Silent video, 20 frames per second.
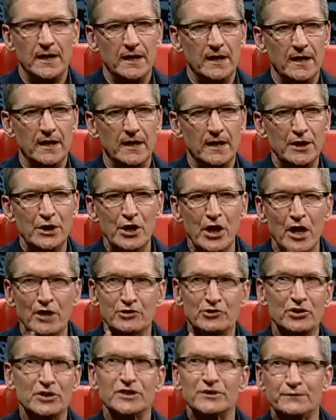Uh,
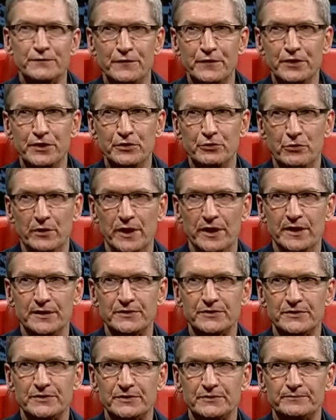not just for the U
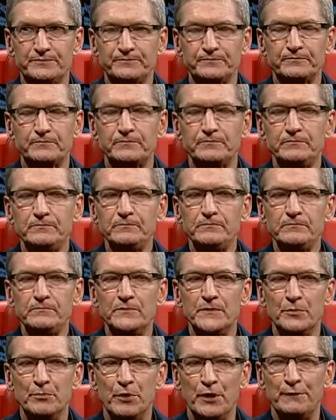S,
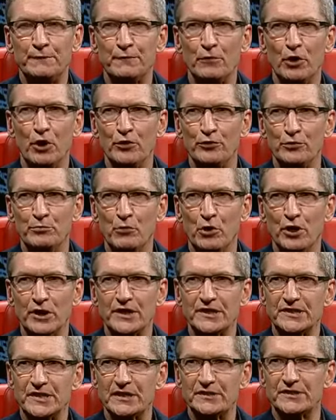but for other
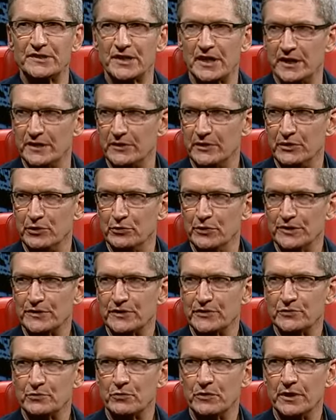markets outside the U
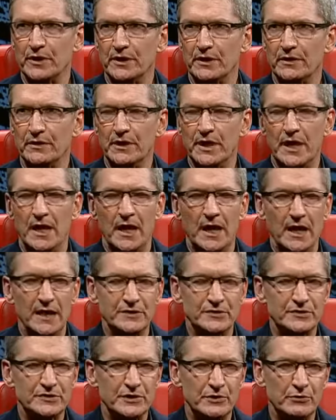S as well.
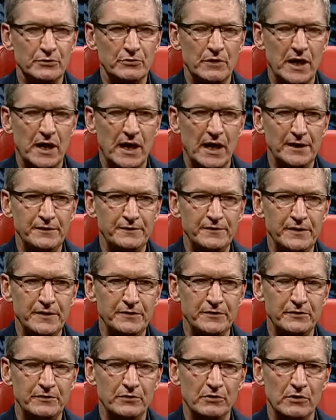And so I
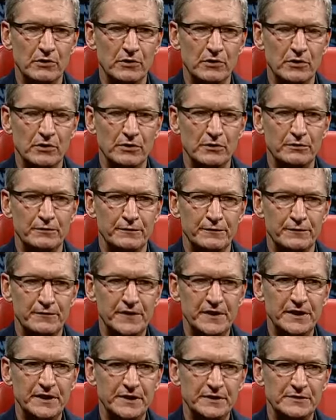think there are
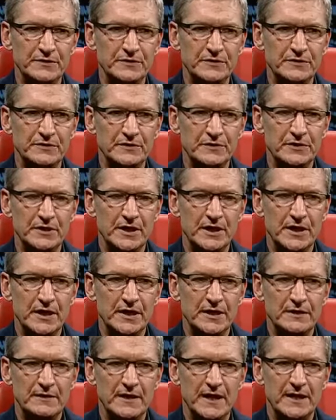things
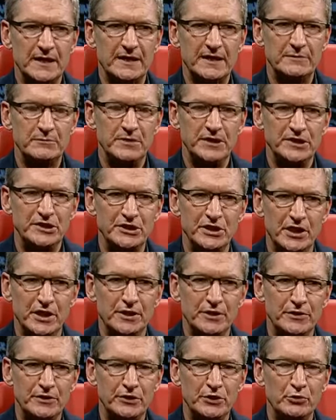that can be
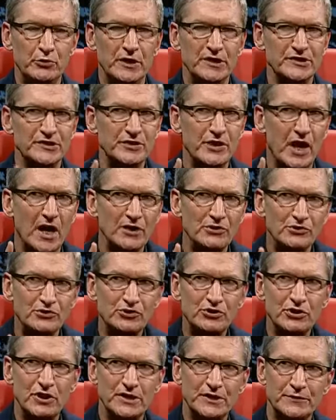done in the U S, not
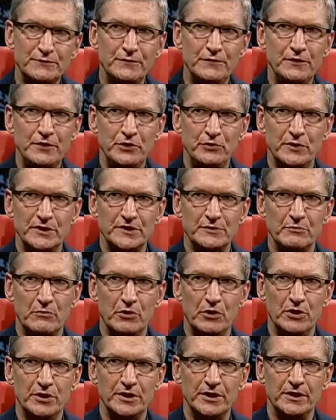just for the U S
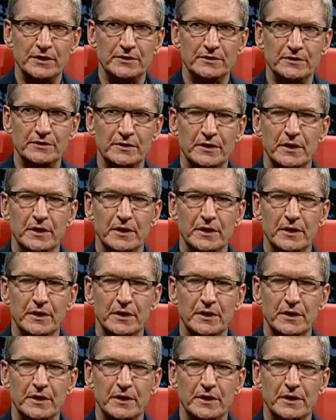market,